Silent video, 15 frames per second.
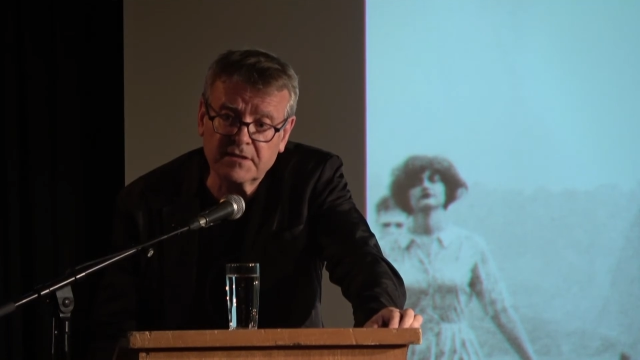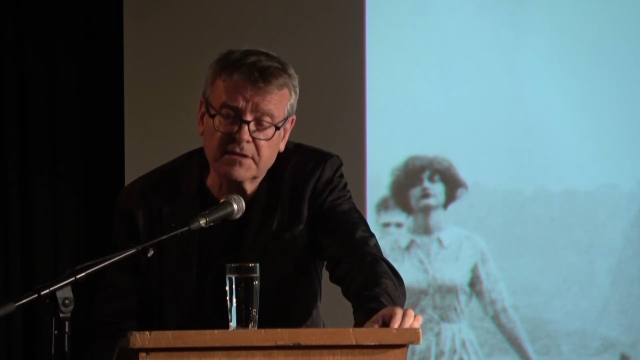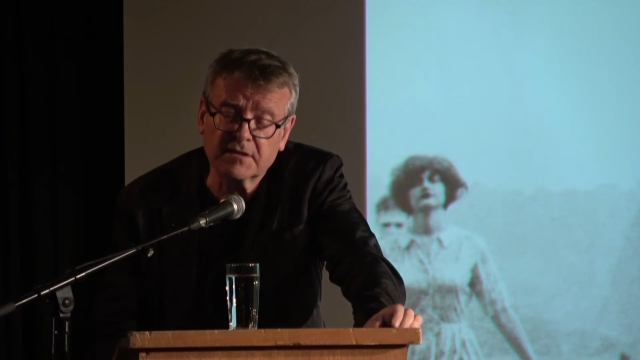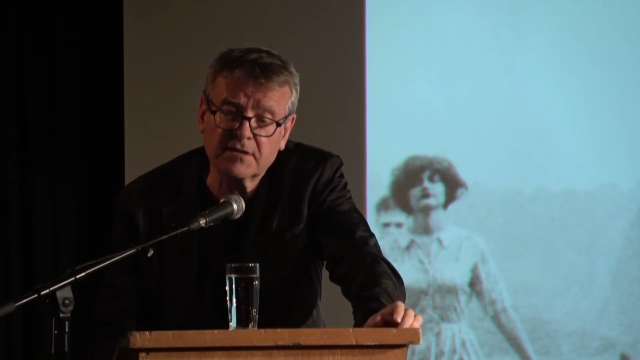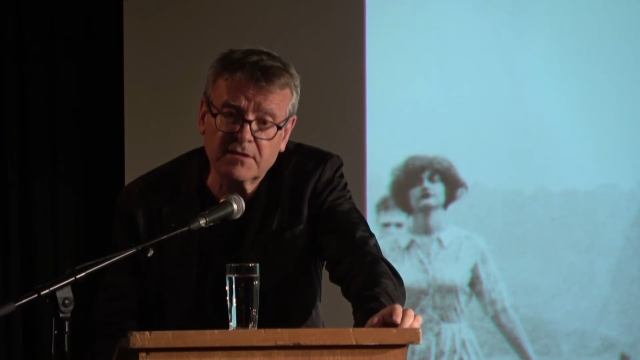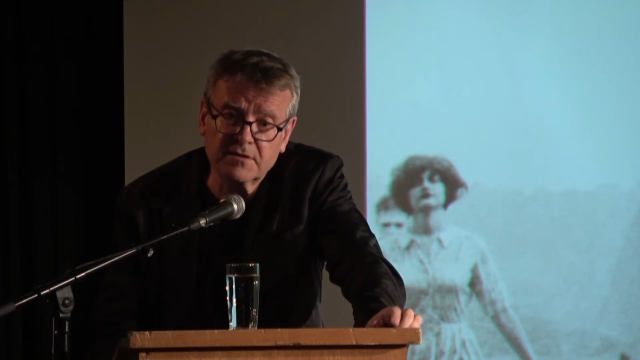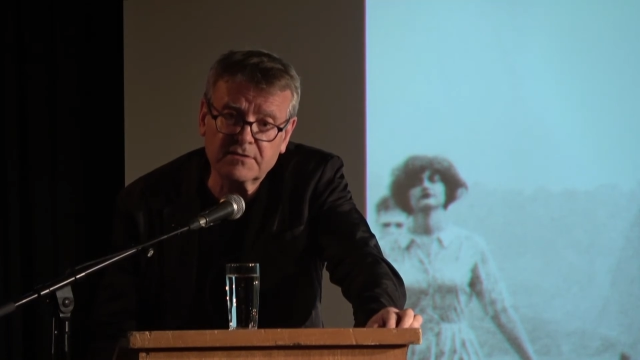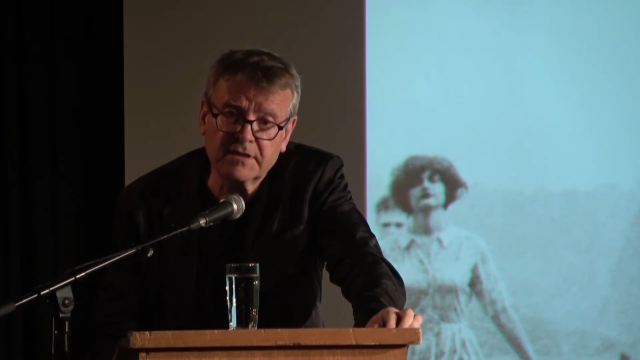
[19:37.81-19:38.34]
a
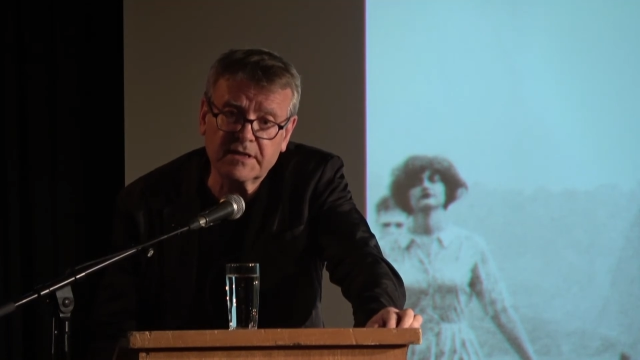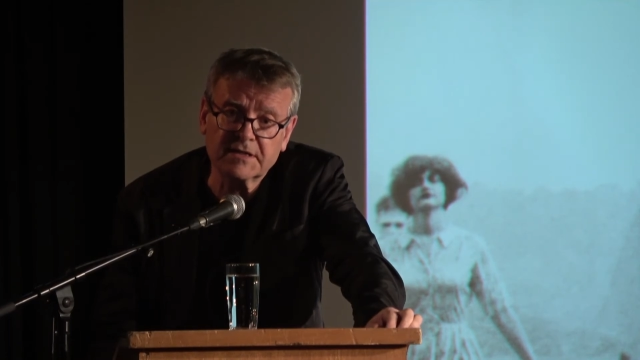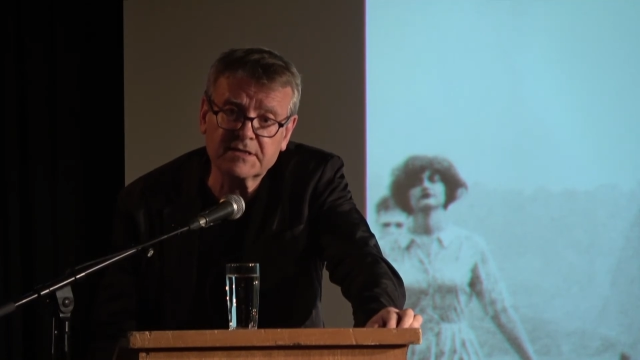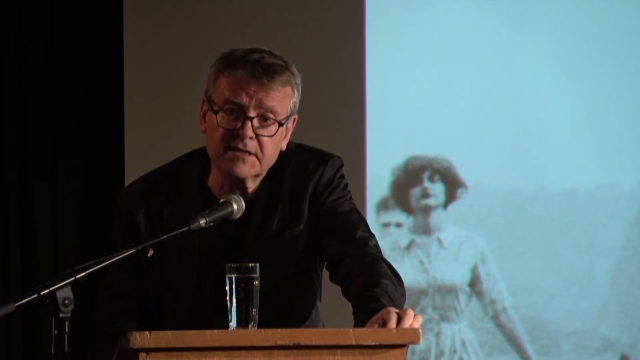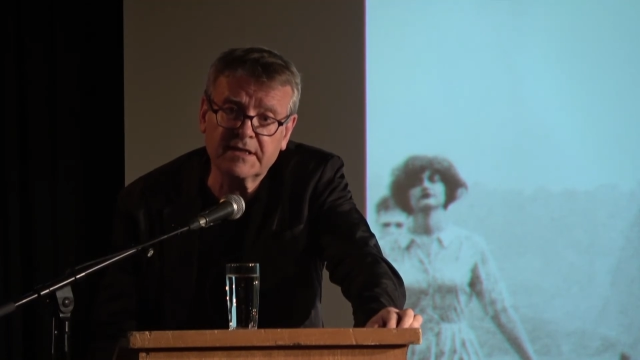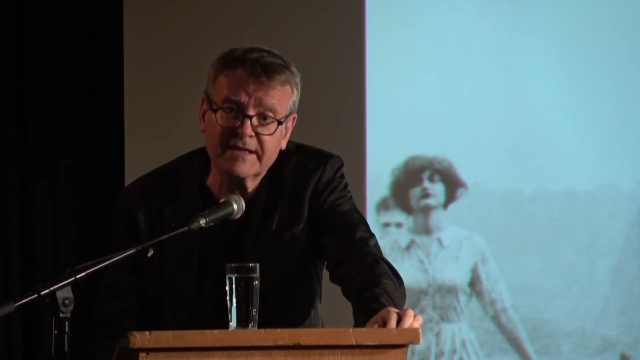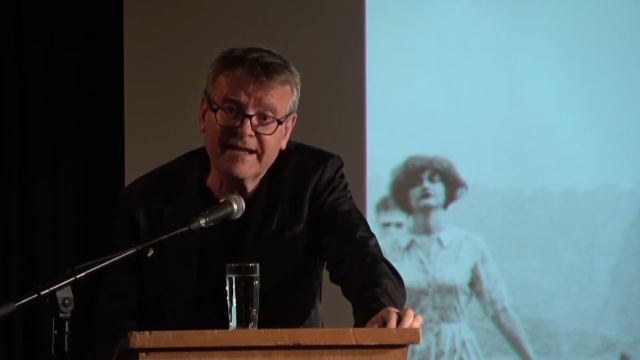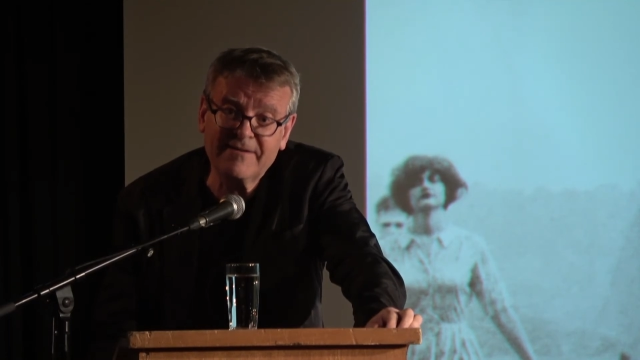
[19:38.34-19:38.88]
contract
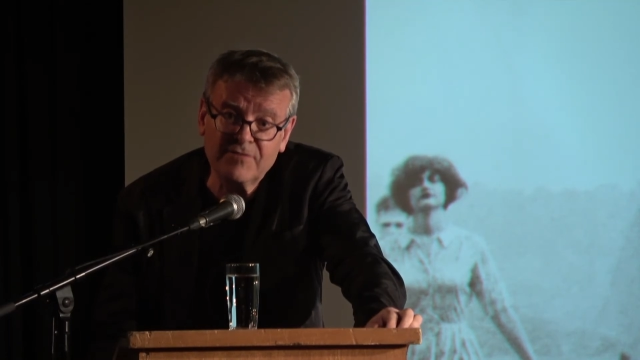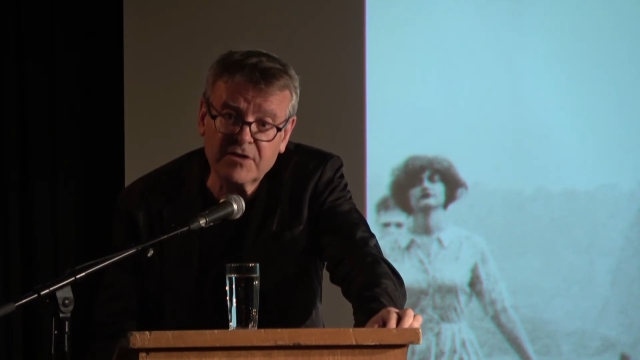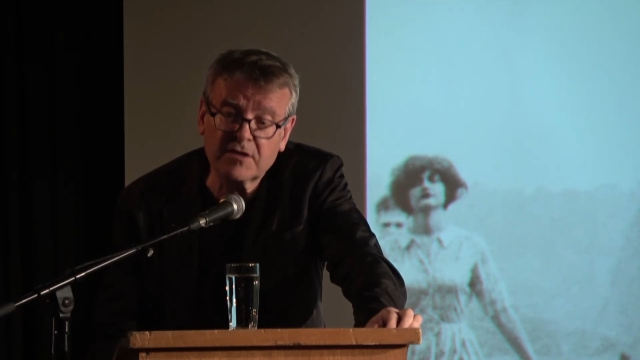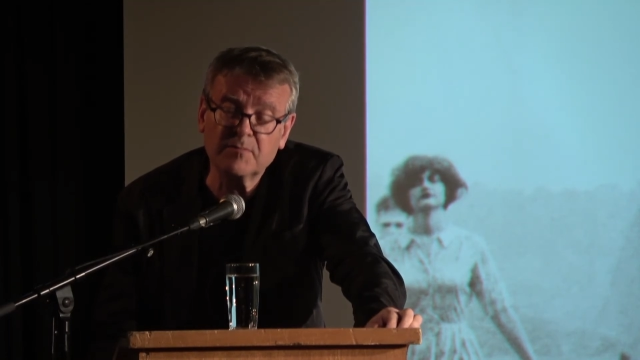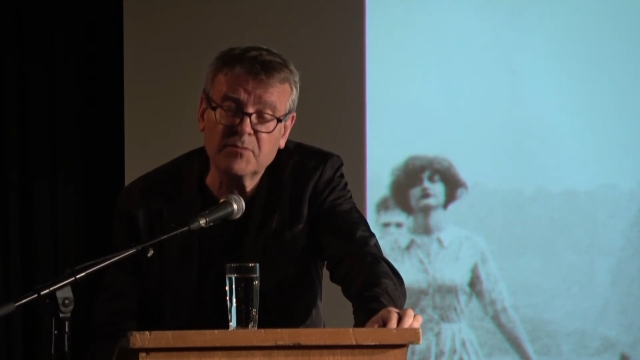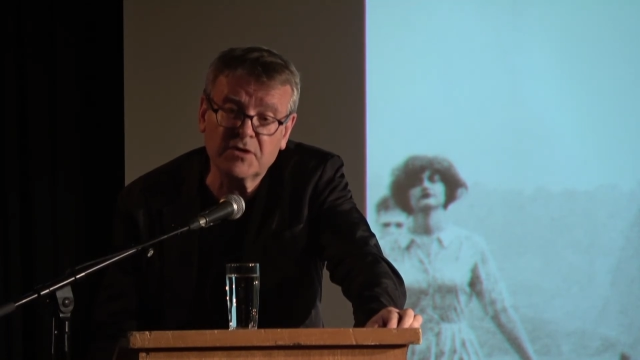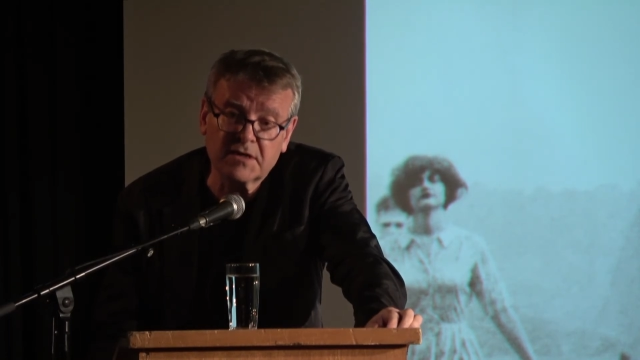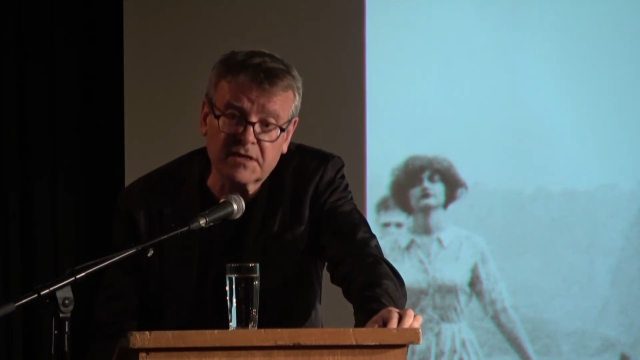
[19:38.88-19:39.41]
saying every
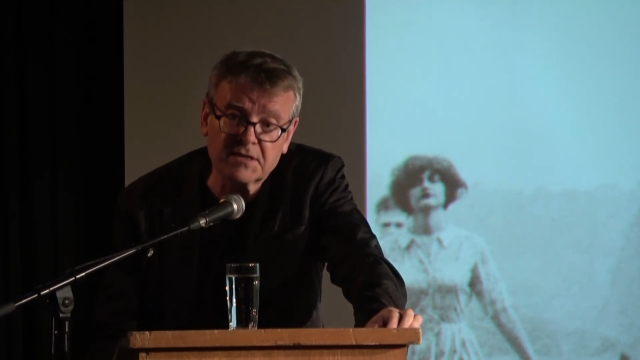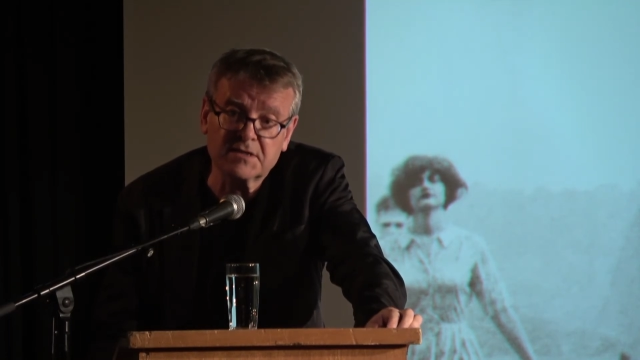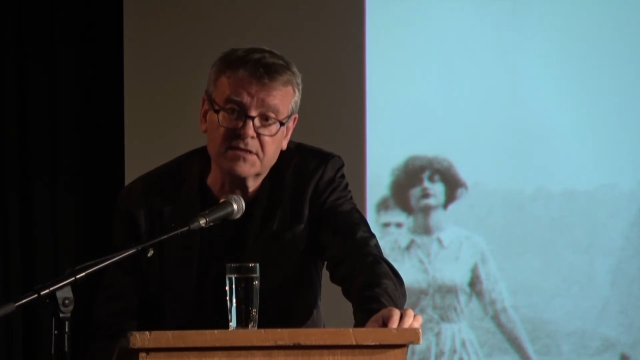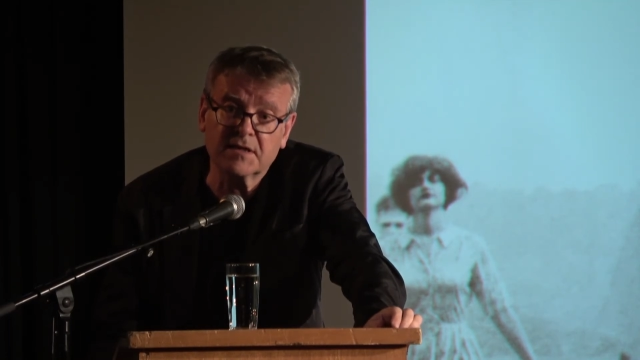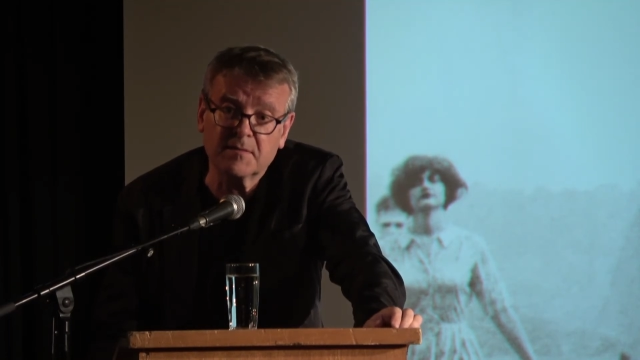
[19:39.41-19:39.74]
communication they